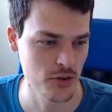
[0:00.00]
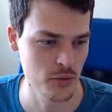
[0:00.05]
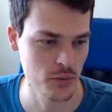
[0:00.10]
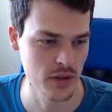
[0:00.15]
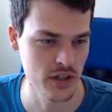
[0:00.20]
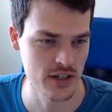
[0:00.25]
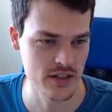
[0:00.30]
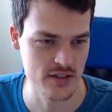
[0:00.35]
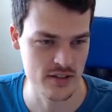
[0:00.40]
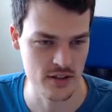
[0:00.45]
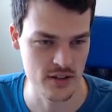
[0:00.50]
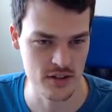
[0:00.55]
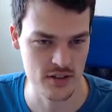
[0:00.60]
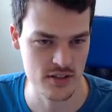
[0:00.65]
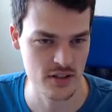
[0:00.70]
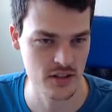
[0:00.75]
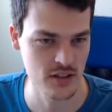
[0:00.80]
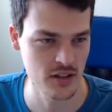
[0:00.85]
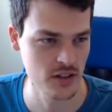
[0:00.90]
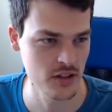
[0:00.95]
when I start as
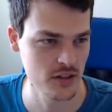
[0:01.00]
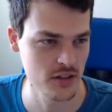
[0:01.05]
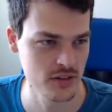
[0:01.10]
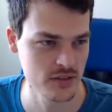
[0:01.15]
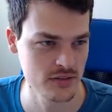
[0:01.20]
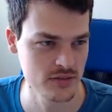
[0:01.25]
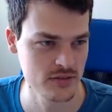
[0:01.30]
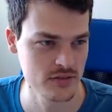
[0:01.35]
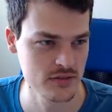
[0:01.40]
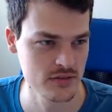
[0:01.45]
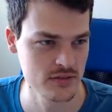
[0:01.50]
clone,